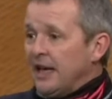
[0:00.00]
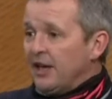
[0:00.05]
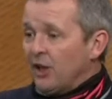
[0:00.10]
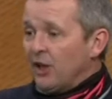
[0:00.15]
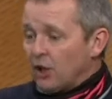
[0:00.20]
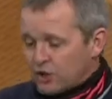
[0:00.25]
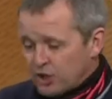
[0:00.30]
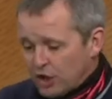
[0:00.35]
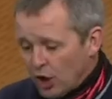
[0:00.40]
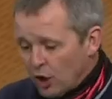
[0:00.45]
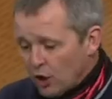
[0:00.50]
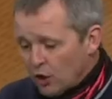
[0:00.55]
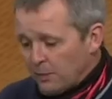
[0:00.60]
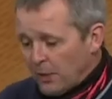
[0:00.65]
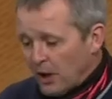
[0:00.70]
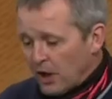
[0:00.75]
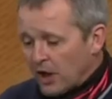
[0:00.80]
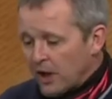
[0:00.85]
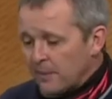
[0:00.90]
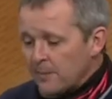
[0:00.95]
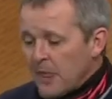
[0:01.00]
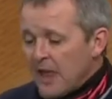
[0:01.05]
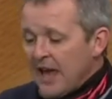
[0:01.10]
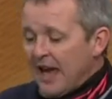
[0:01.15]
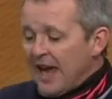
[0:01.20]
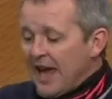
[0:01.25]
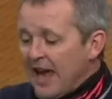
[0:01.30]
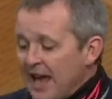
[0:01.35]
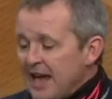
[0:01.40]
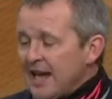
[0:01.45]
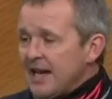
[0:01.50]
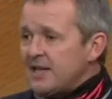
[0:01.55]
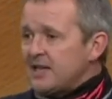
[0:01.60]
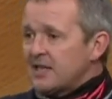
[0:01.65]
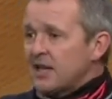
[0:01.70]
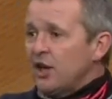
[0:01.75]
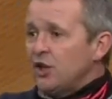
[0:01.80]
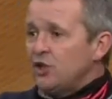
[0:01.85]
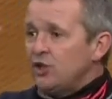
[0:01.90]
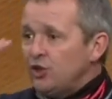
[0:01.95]
In October,
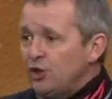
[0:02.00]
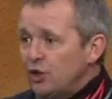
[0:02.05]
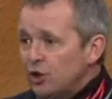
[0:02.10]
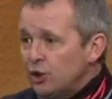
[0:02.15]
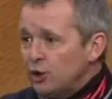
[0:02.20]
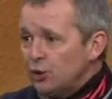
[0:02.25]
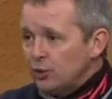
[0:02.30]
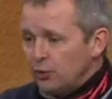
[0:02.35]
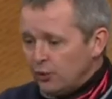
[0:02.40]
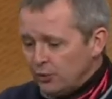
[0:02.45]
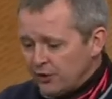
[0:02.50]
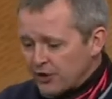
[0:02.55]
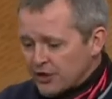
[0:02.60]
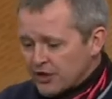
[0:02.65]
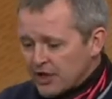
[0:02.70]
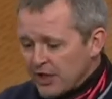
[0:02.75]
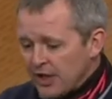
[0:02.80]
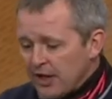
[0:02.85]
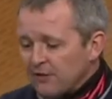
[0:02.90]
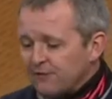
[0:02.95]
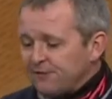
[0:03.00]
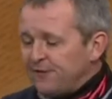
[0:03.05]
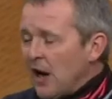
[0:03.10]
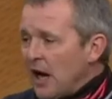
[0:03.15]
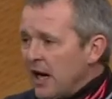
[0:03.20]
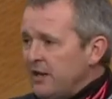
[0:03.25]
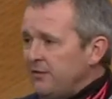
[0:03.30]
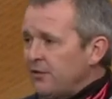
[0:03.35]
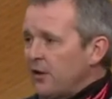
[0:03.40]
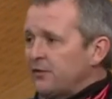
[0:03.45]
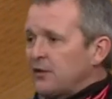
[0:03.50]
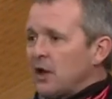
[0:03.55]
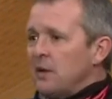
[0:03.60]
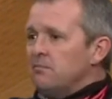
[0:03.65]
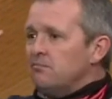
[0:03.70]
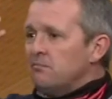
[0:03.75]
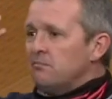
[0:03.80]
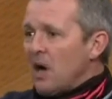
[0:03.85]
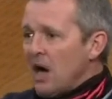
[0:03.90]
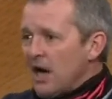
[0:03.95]
8 youths, 5 of
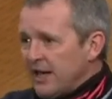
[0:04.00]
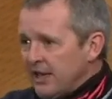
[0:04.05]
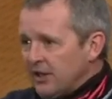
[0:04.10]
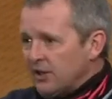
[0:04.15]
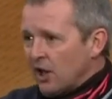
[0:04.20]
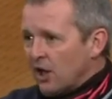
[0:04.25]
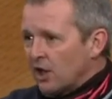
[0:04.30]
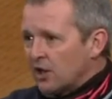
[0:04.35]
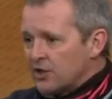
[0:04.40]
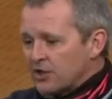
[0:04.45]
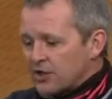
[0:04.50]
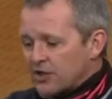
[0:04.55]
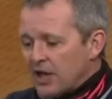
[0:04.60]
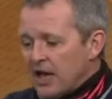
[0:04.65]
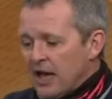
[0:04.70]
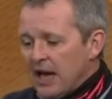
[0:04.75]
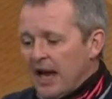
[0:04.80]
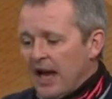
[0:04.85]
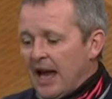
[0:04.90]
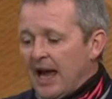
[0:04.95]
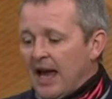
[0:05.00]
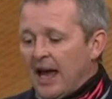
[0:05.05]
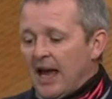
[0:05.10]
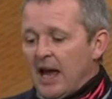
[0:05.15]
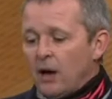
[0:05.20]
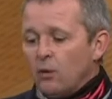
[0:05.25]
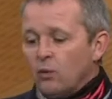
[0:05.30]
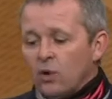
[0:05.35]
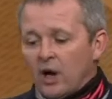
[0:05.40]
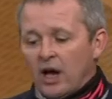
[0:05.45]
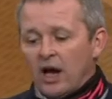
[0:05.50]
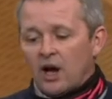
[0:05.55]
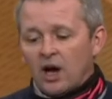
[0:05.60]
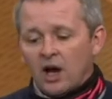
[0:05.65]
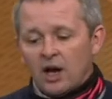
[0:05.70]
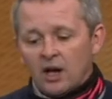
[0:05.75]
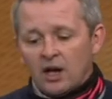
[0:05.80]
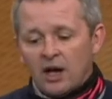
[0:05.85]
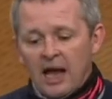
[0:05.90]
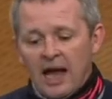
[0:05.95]
them minors,
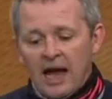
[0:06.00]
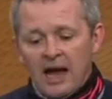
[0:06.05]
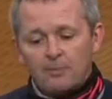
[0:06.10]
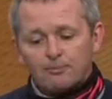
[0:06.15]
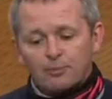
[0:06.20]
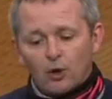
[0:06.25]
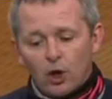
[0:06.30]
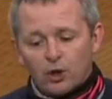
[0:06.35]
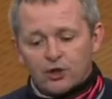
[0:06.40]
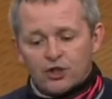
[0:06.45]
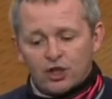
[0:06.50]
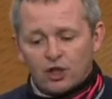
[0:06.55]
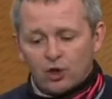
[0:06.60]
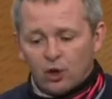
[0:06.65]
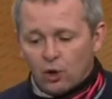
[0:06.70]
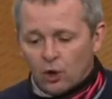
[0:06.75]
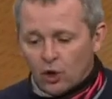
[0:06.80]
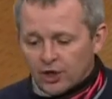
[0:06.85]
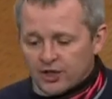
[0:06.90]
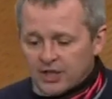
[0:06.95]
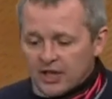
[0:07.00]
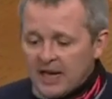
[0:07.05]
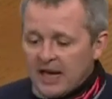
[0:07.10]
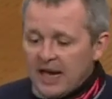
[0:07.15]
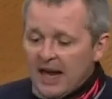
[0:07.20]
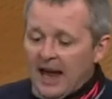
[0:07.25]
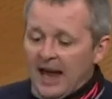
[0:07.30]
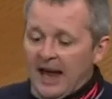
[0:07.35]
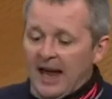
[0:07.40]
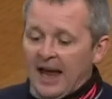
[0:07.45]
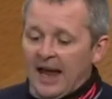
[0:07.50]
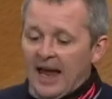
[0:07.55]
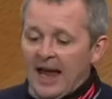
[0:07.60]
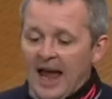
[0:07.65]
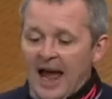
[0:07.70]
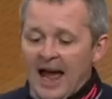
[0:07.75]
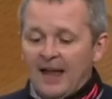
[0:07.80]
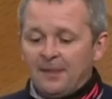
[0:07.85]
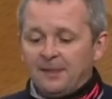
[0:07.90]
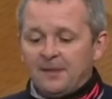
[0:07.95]
were brought to court,
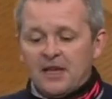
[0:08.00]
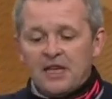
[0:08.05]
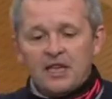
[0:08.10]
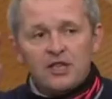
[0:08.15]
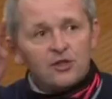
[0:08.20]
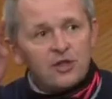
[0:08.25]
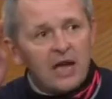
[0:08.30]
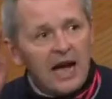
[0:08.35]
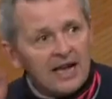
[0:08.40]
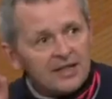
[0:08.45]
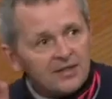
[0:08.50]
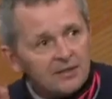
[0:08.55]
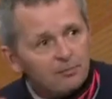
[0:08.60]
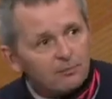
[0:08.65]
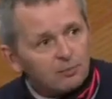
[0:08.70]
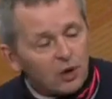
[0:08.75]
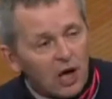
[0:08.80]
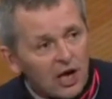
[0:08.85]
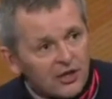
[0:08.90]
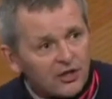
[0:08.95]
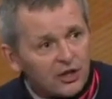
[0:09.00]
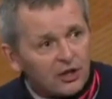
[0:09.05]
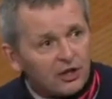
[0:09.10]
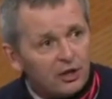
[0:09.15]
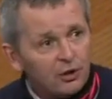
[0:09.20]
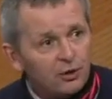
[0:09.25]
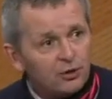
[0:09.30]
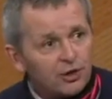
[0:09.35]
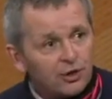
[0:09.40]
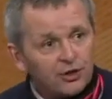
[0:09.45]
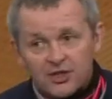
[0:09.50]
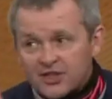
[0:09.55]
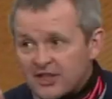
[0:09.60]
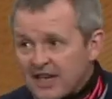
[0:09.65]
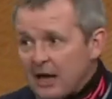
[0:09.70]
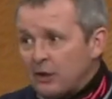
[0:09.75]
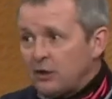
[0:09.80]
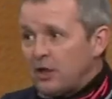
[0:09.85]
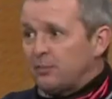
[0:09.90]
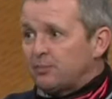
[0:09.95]
and the prosecutor, the
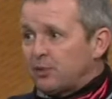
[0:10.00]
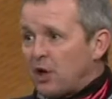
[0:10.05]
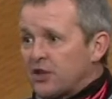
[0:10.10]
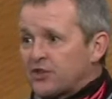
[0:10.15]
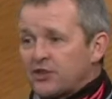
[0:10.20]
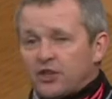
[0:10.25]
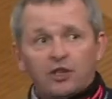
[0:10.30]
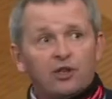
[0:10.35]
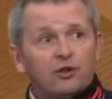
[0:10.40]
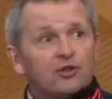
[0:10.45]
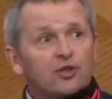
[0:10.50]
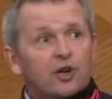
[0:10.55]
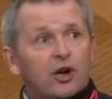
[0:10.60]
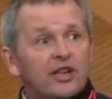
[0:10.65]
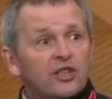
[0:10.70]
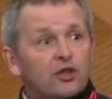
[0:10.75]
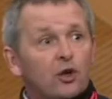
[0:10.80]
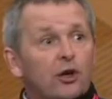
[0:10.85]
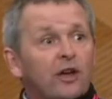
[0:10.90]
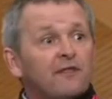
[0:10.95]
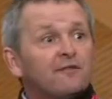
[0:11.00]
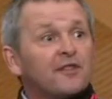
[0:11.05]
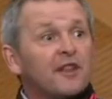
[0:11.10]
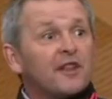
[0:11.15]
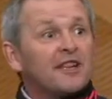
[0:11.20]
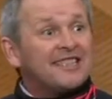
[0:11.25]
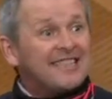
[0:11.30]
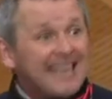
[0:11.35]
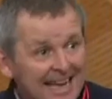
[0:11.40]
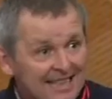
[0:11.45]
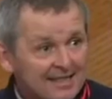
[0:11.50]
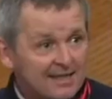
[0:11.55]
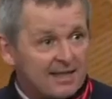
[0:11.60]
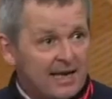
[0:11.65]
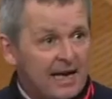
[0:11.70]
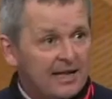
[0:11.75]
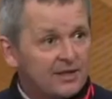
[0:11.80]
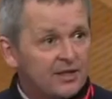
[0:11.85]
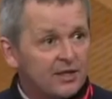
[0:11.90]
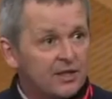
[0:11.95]
Saudi prosecutor, is looking for the death
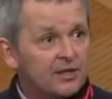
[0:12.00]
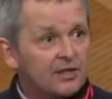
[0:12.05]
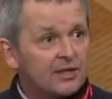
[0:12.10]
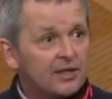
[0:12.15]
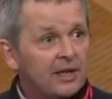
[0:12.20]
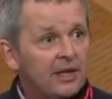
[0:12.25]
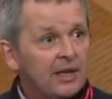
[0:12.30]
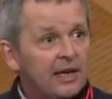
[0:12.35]
sentence